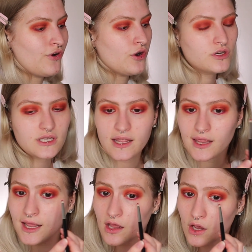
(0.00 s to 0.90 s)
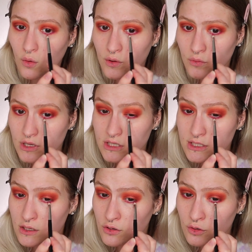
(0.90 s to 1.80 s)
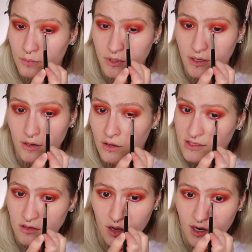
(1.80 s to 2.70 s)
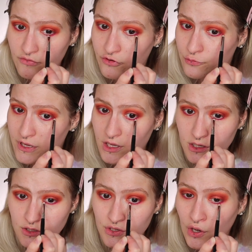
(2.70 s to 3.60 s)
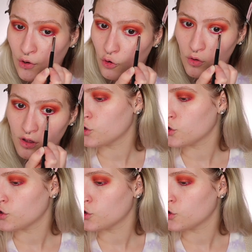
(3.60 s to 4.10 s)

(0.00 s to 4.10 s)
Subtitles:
first and then they go in with concealer, but it's not it for me. So